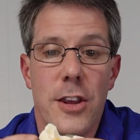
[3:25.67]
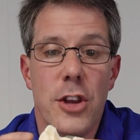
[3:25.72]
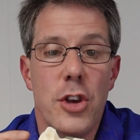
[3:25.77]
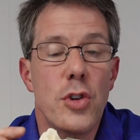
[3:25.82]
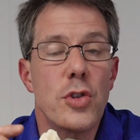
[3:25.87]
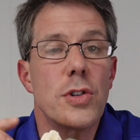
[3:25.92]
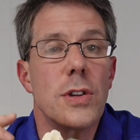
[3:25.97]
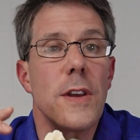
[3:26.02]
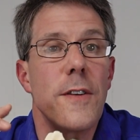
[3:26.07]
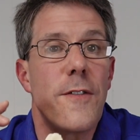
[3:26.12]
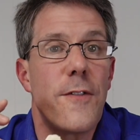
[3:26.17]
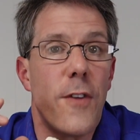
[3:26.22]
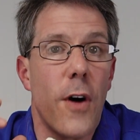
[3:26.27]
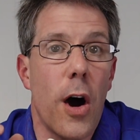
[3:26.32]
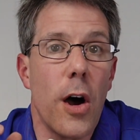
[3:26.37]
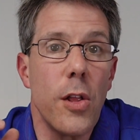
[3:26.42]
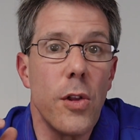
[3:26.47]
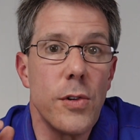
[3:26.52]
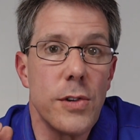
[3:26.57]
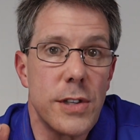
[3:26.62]
usually
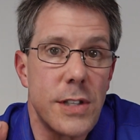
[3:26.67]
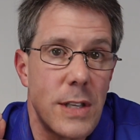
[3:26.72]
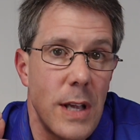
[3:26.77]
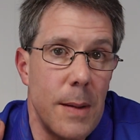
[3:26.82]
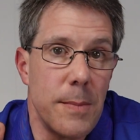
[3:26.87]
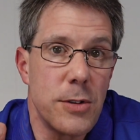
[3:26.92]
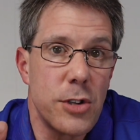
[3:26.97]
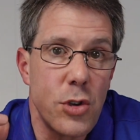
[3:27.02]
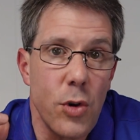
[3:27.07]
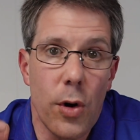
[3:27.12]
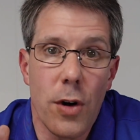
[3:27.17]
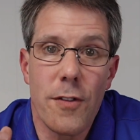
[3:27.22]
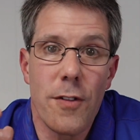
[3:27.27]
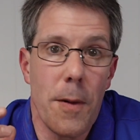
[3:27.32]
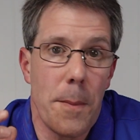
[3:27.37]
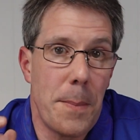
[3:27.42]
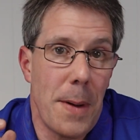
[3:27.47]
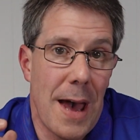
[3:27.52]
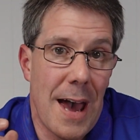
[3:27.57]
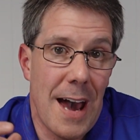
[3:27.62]
follows some sort of a
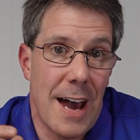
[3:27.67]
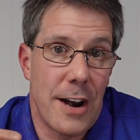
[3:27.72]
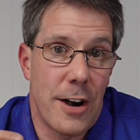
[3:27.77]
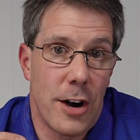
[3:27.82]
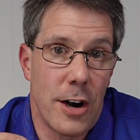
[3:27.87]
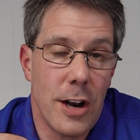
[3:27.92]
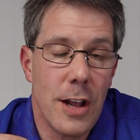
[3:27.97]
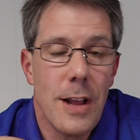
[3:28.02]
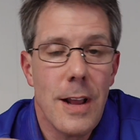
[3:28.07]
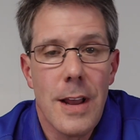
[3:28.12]
pattern.